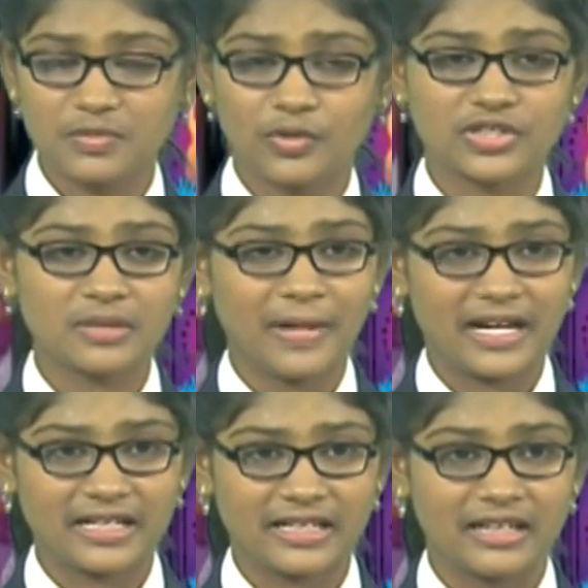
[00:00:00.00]
boson
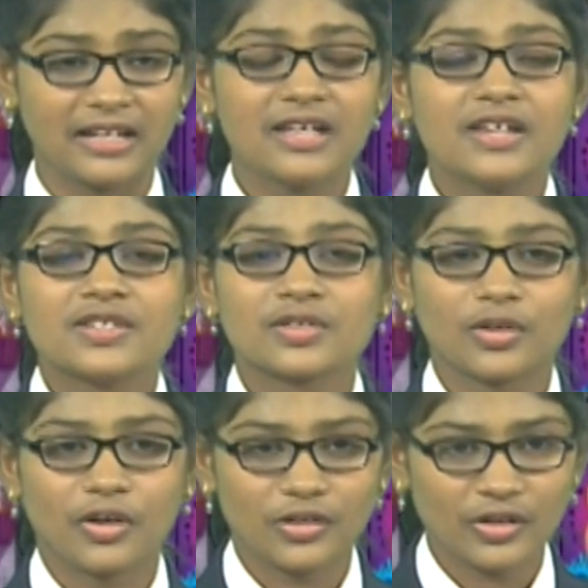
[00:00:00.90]
particle. So
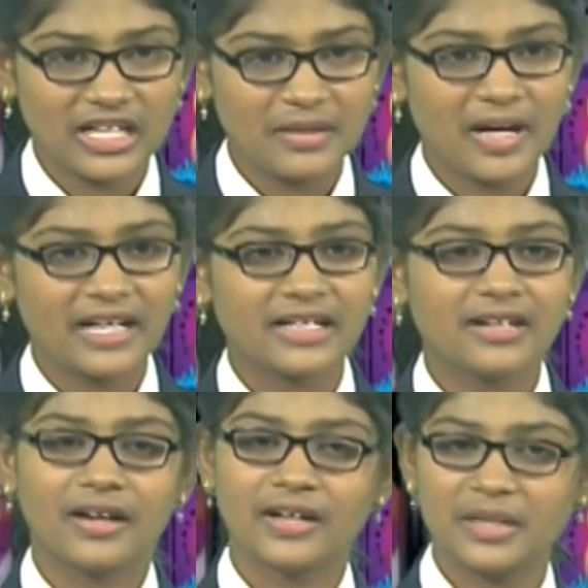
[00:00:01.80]
not only matter,
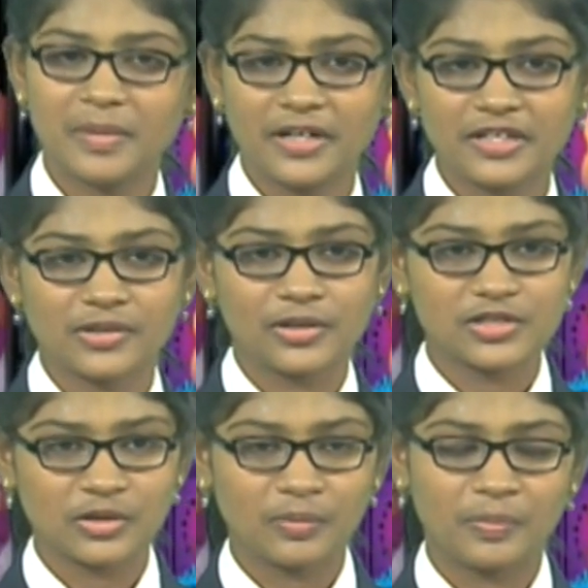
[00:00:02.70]
antimatter is
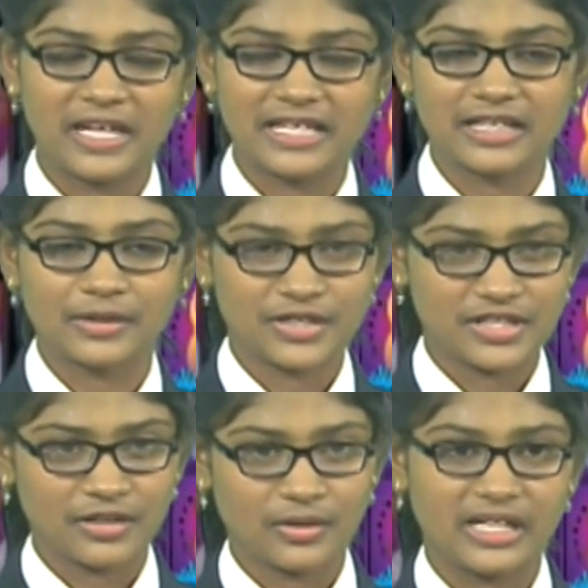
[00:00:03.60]
also playing a crucial
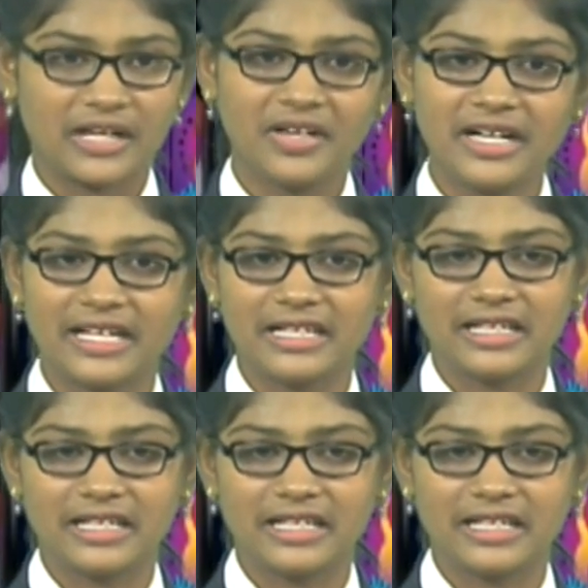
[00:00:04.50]
role in our daily